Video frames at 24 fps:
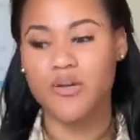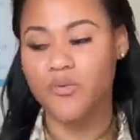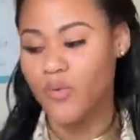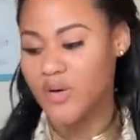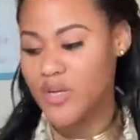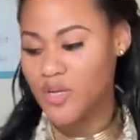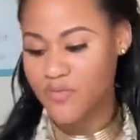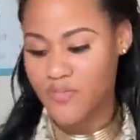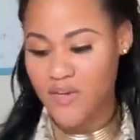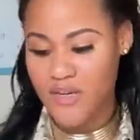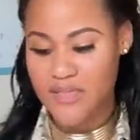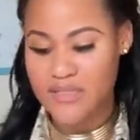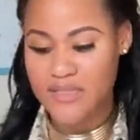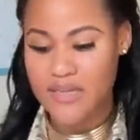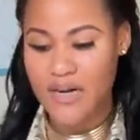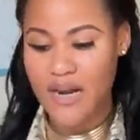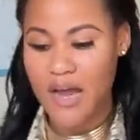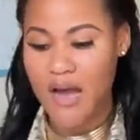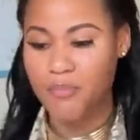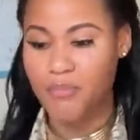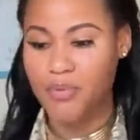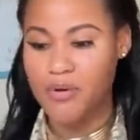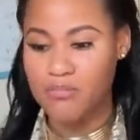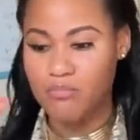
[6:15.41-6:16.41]
What do you think is gonna
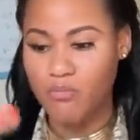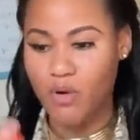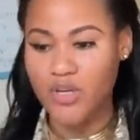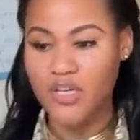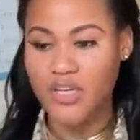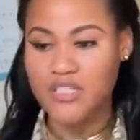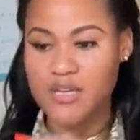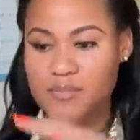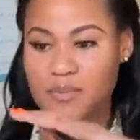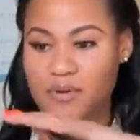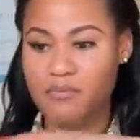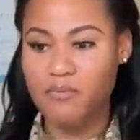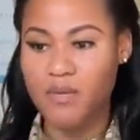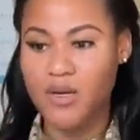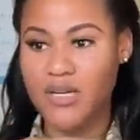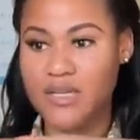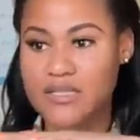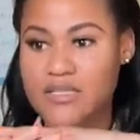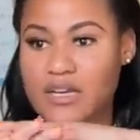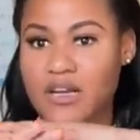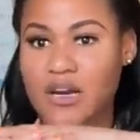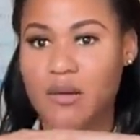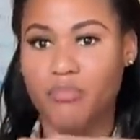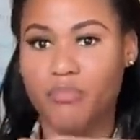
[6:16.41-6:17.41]
happen? Money on top of money
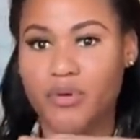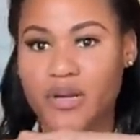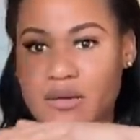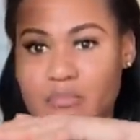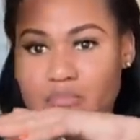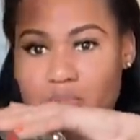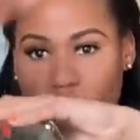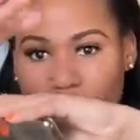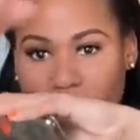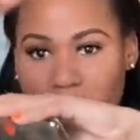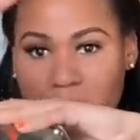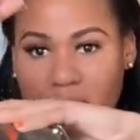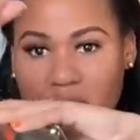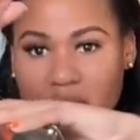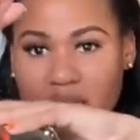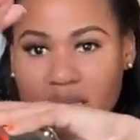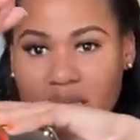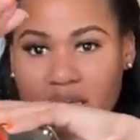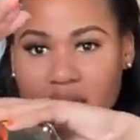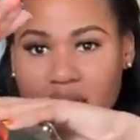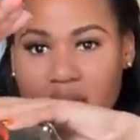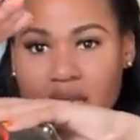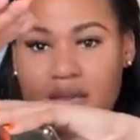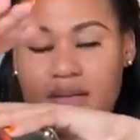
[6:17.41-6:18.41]
is gonna breed more
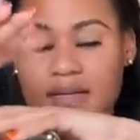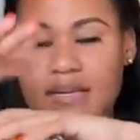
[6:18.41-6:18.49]
money.